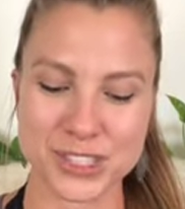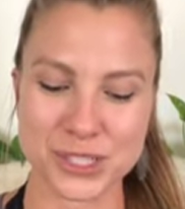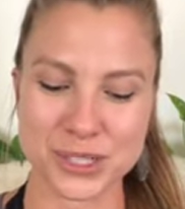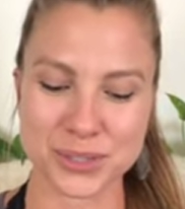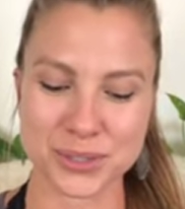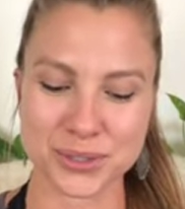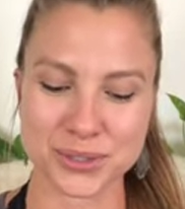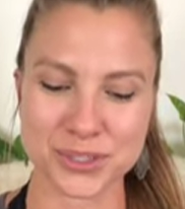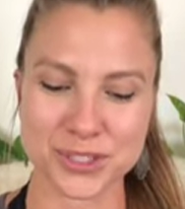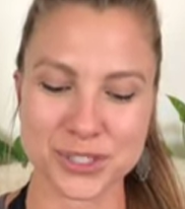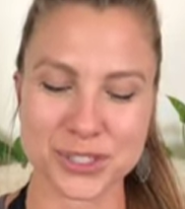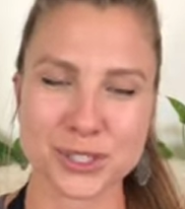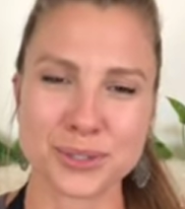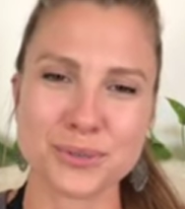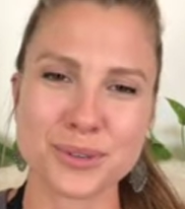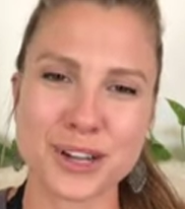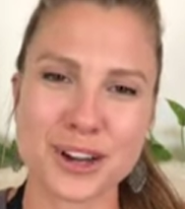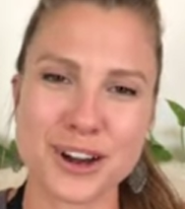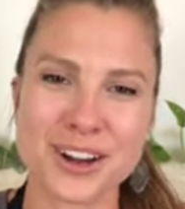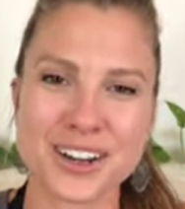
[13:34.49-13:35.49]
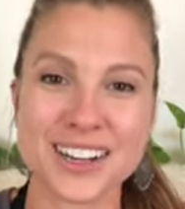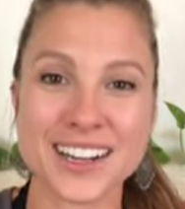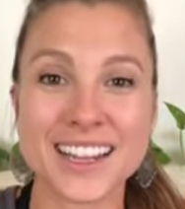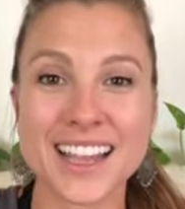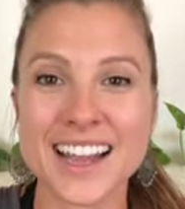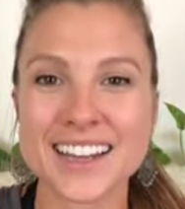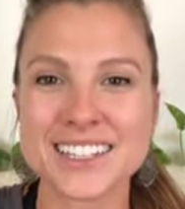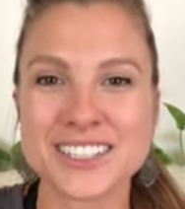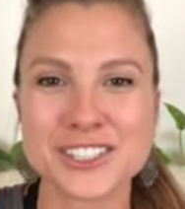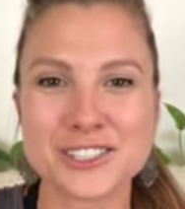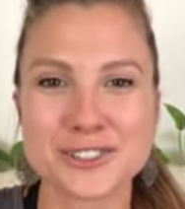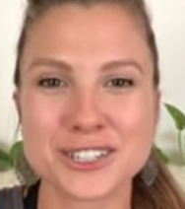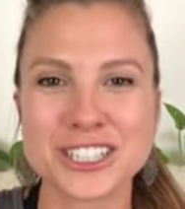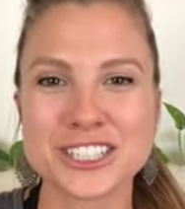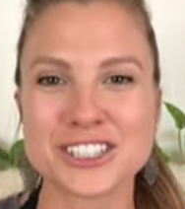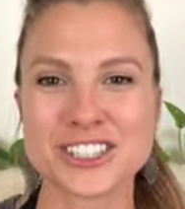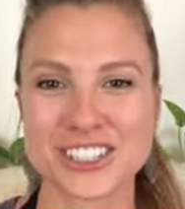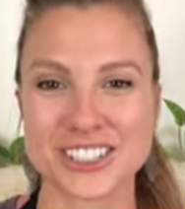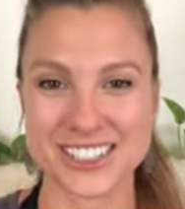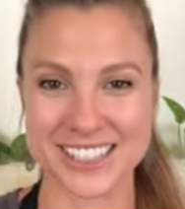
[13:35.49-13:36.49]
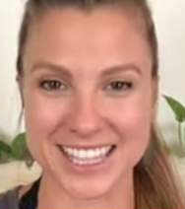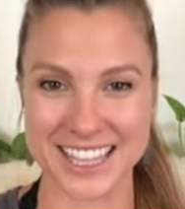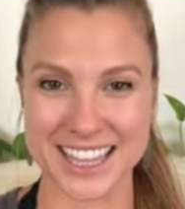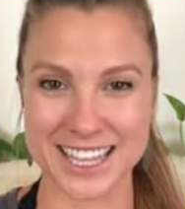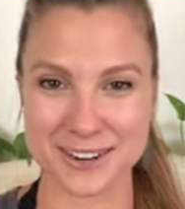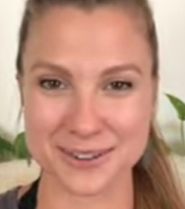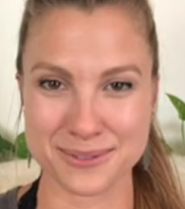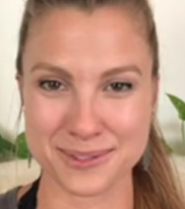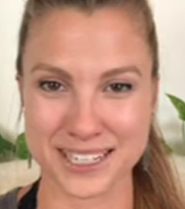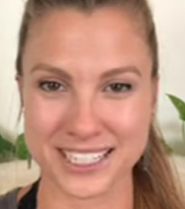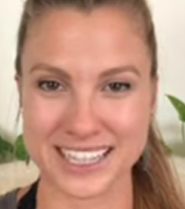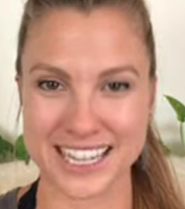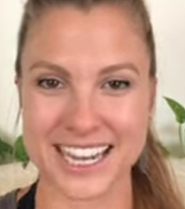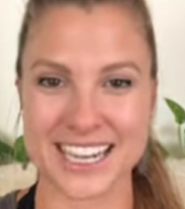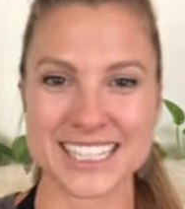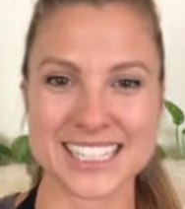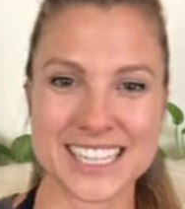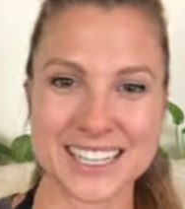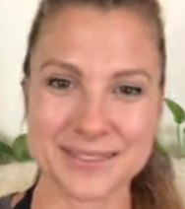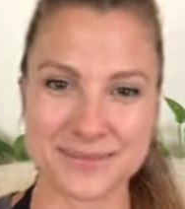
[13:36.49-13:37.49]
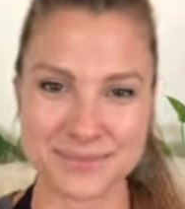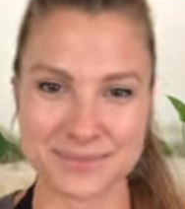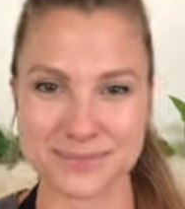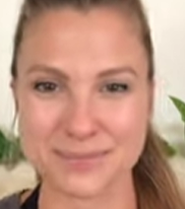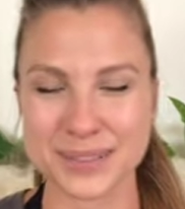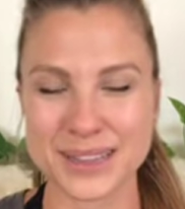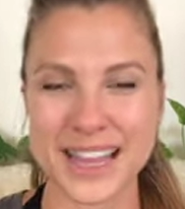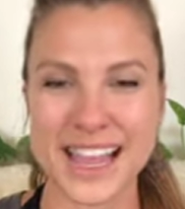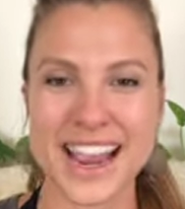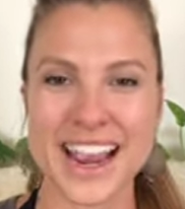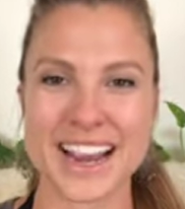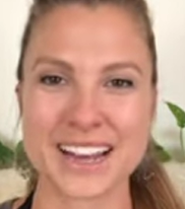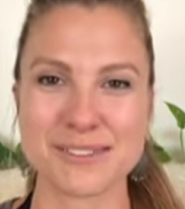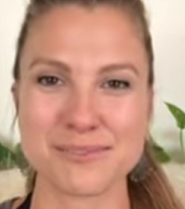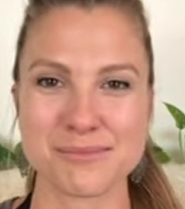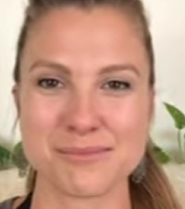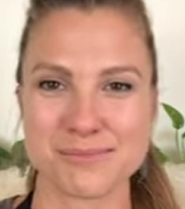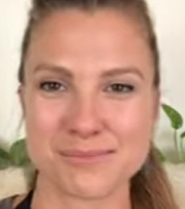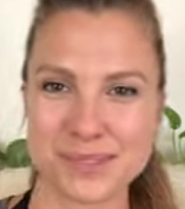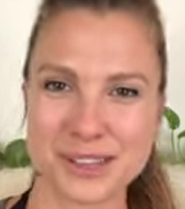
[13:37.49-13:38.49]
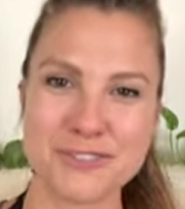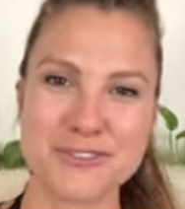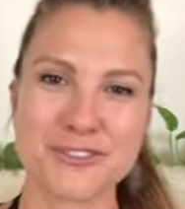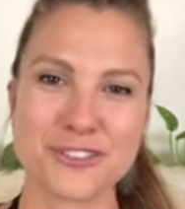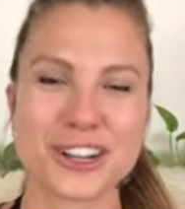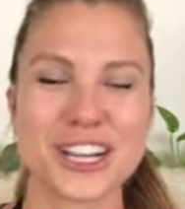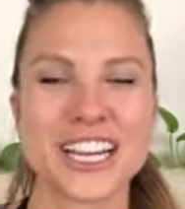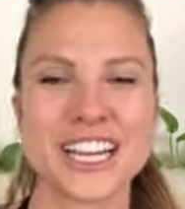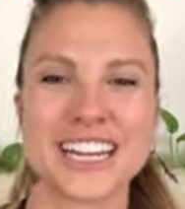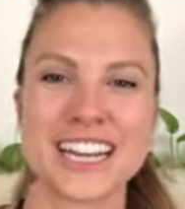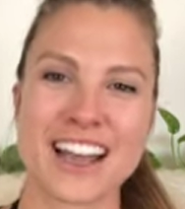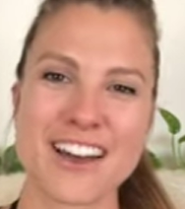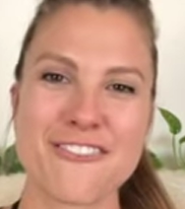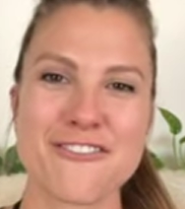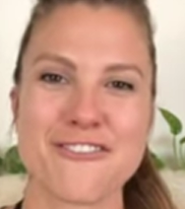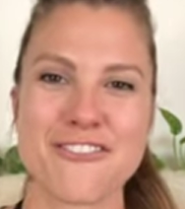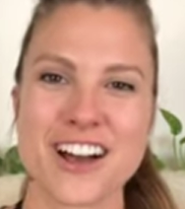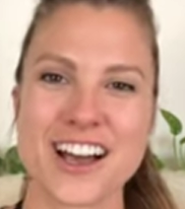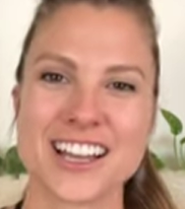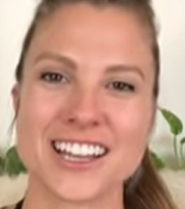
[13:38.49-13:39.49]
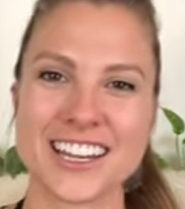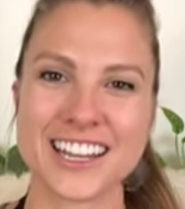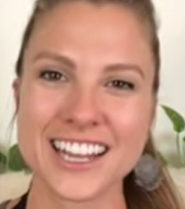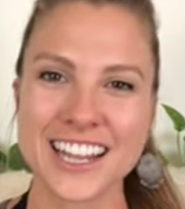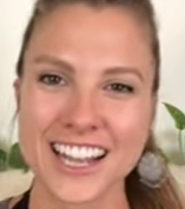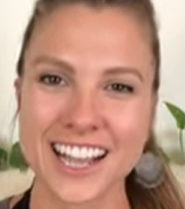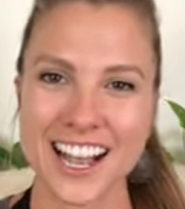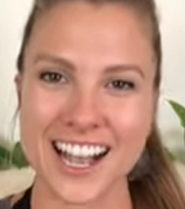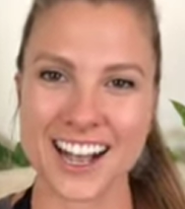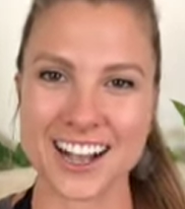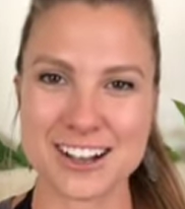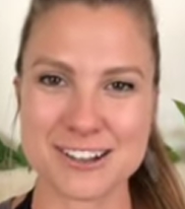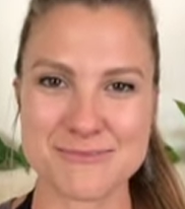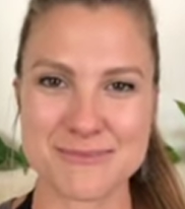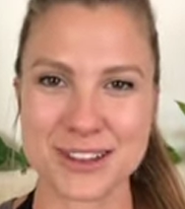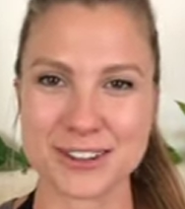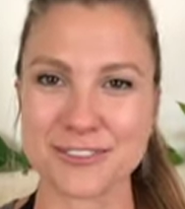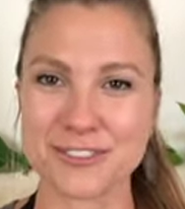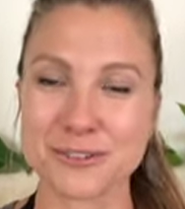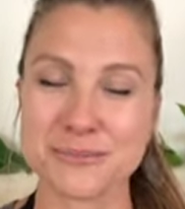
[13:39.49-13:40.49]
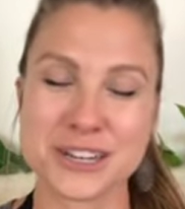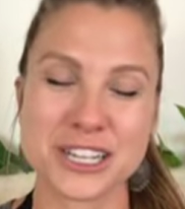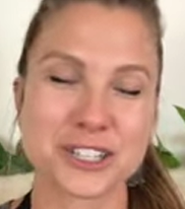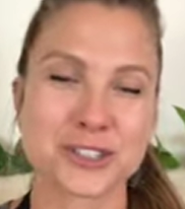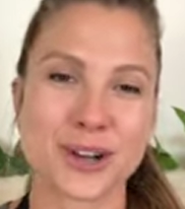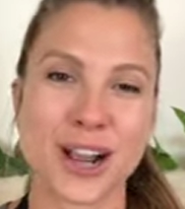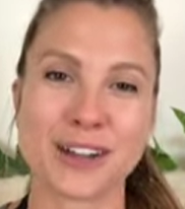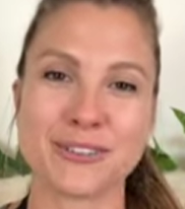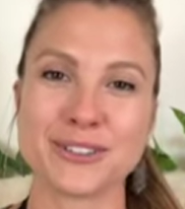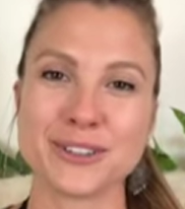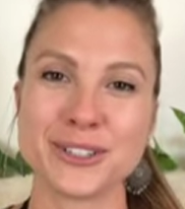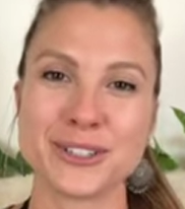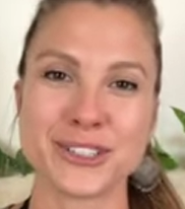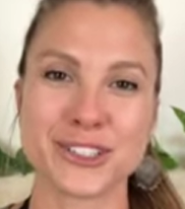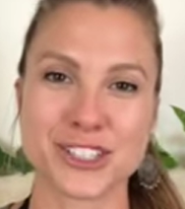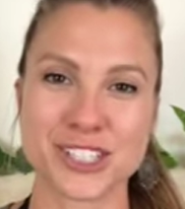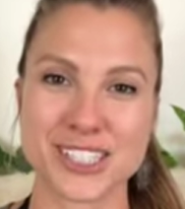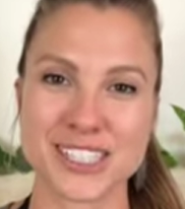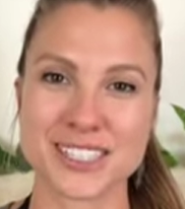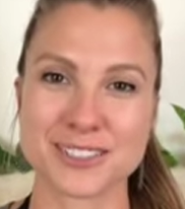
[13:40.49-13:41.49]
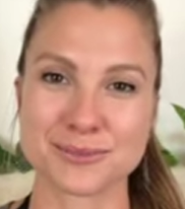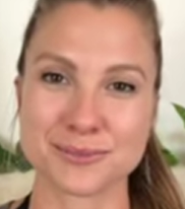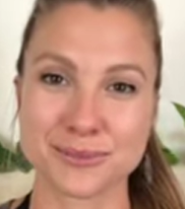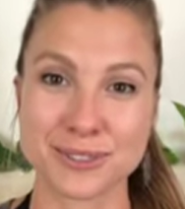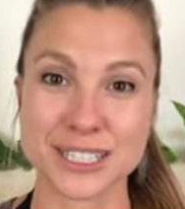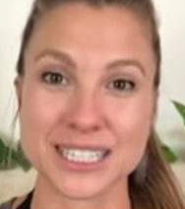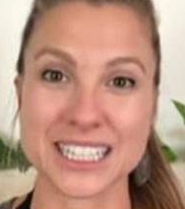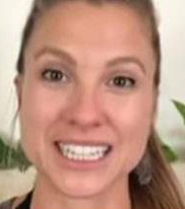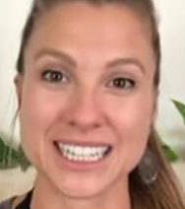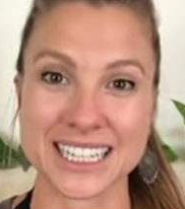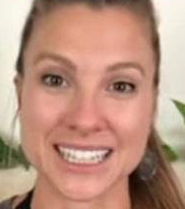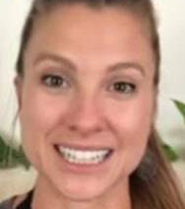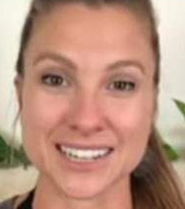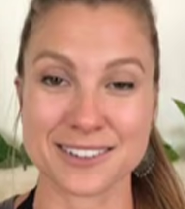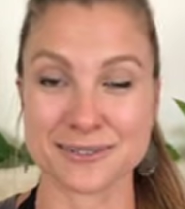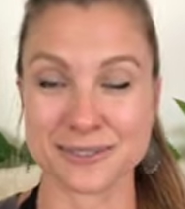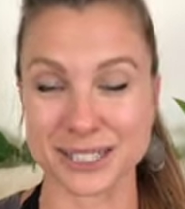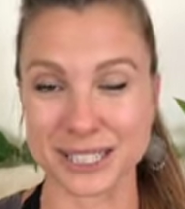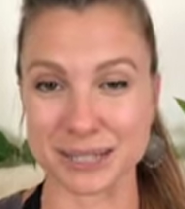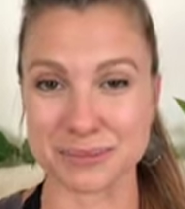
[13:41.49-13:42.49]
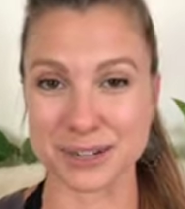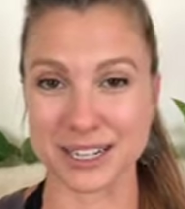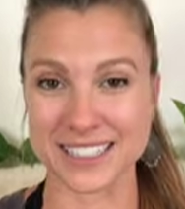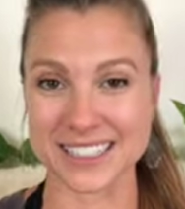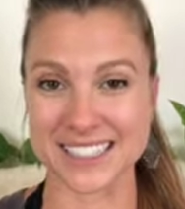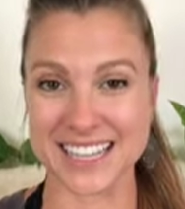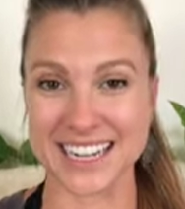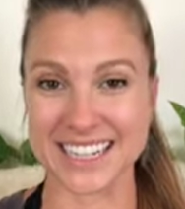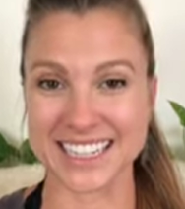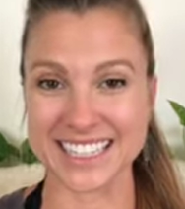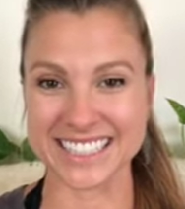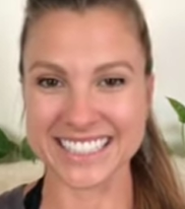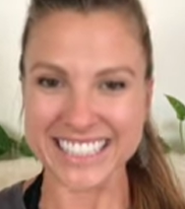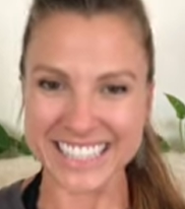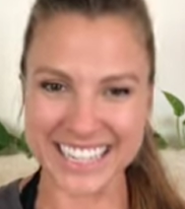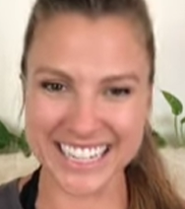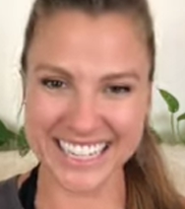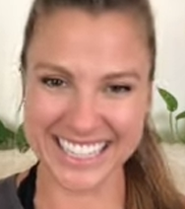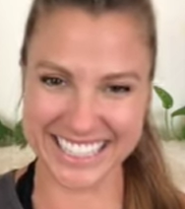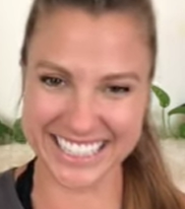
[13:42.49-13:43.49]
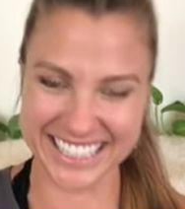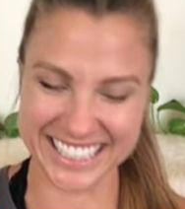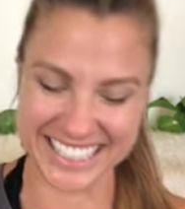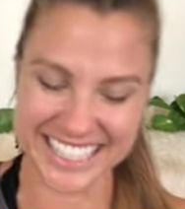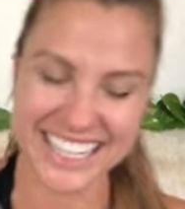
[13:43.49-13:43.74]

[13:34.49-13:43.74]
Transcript: to just who we are again as creatures i think we like to play and be free and have fun um, and for me travel just really it really brings that in